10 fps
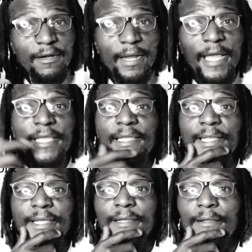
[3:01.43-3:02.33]
crying
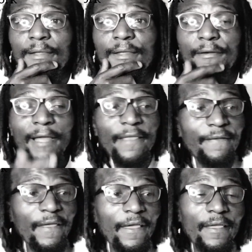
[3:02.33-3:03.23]
right
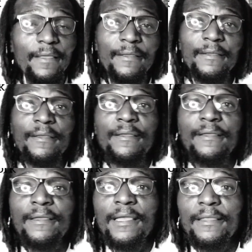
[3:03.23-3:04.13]
there
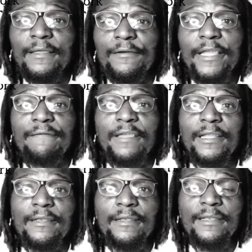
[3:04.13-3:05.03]
at the graveyard.
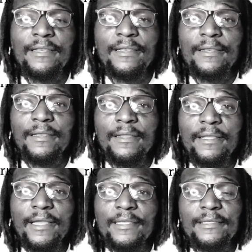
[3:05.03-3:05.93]

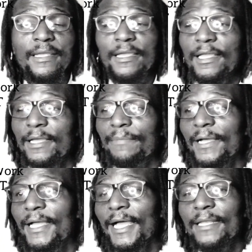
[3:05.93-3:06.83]
I say, but
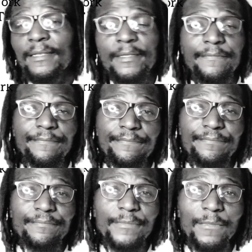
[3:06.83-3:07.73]
God,
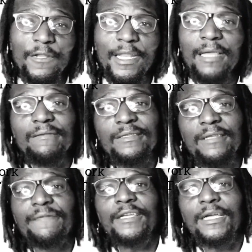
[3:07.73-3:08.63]
you know, life is
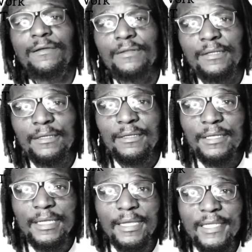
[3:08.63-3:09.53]
difficult.
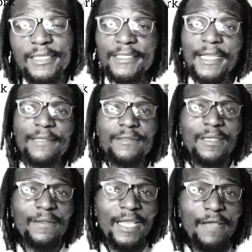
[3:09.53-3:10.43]
I just got to
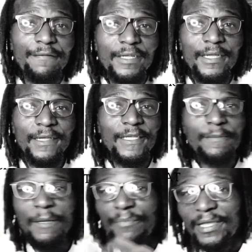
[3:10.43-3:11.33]
South Africa, it's
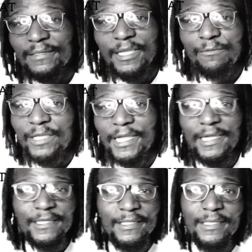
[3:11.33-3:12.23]
my birthday week, I
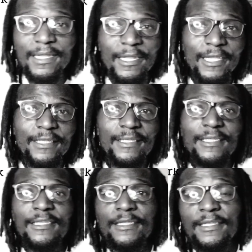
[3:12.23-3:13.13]
just turned
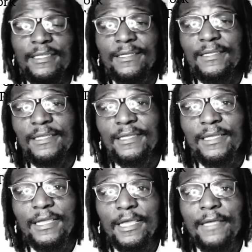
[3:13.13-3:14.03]
18,
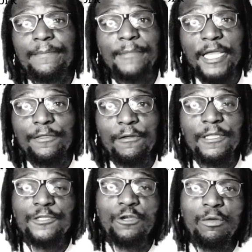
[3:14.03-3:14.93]
and I thought the
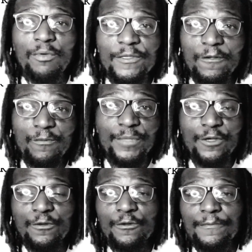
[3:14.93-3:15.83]
job was going to be
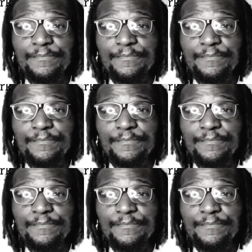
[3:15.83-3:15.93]
good,